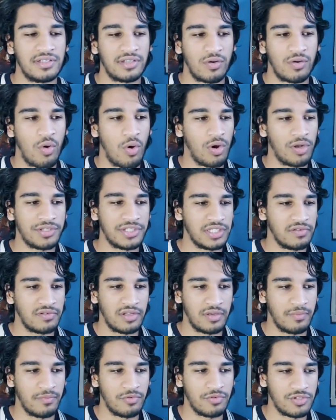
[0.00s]
and the quality of
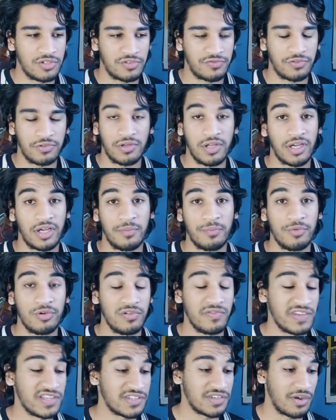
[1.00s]
them will just feel like a movie.